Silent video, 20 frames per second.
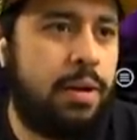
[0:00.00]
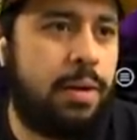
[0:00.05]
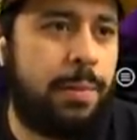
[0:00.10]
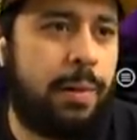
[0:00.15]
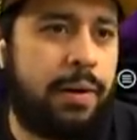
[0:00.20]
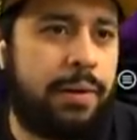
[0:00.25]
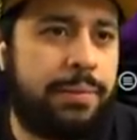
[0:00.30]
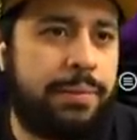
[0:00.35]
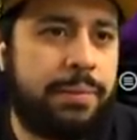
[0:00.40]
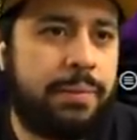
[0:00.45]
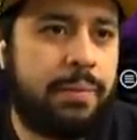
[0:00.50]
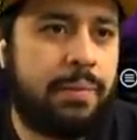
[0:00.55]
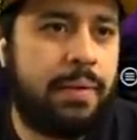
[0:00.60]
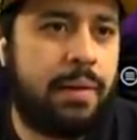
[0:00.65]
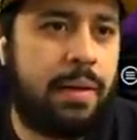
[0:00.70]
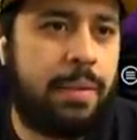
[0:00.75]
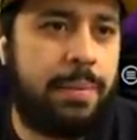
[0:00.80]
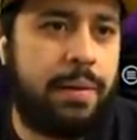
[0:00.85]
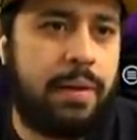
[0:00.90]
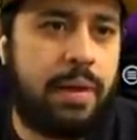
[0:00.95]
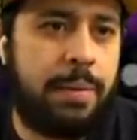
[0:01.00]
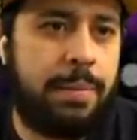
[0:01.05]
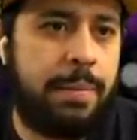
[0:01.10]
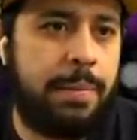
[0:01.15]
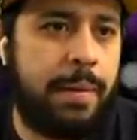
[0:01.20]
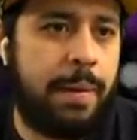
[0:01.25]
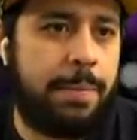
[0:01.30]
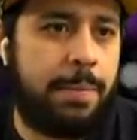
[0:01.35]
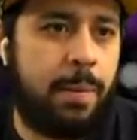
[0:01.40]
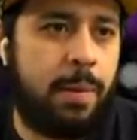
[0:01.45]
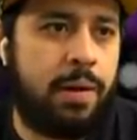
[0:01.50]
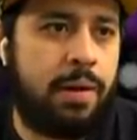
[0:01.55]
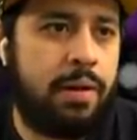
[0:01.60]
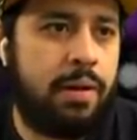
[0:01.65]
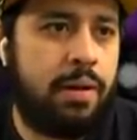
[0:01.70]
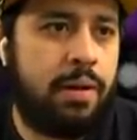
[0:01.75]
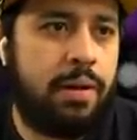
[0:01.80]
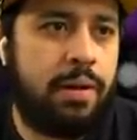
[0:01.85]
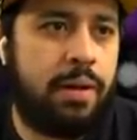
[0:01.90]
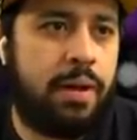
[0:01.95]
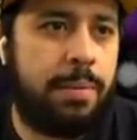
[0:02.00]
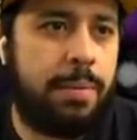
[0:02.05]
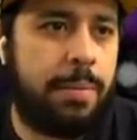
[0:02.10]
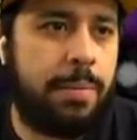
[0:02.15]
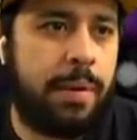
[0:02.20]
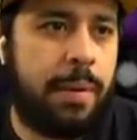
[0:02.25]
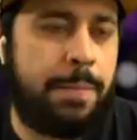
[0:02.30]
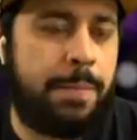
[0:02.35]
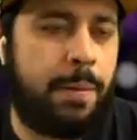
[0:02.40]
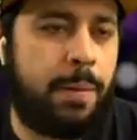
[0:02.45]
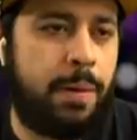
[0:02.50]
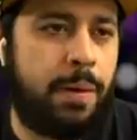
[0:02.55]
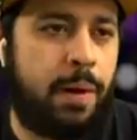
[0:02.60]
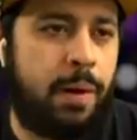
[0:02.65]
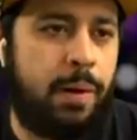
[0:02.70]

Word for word: Come on. Give me, give me my boy. Give me my boy.